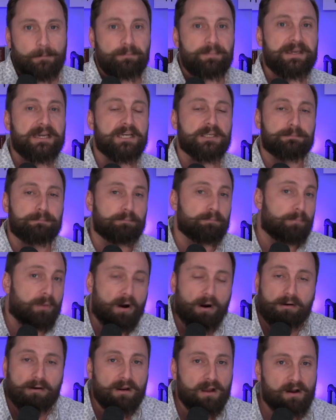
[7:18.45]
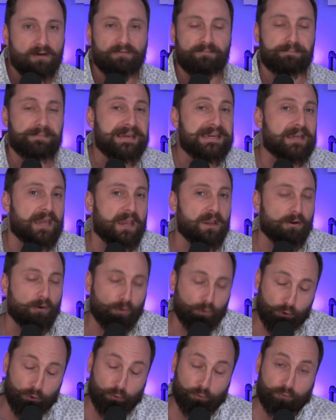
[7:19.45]
because part of being a
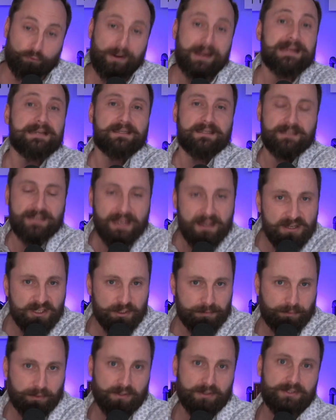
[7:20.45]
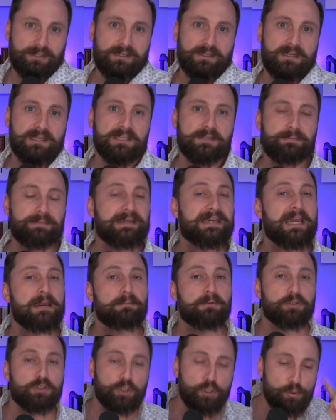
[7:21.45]
great salesperson is being
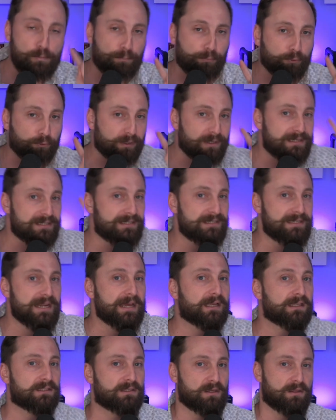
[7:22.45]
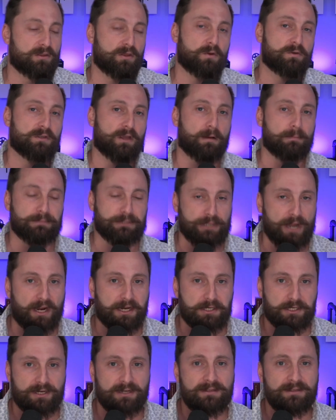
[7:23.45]
able to predict those
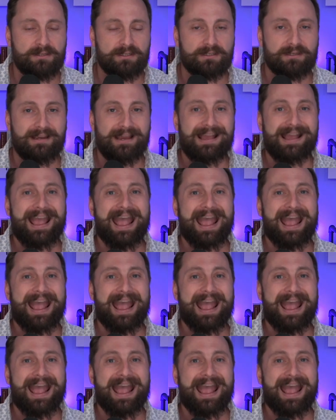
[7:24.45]
objections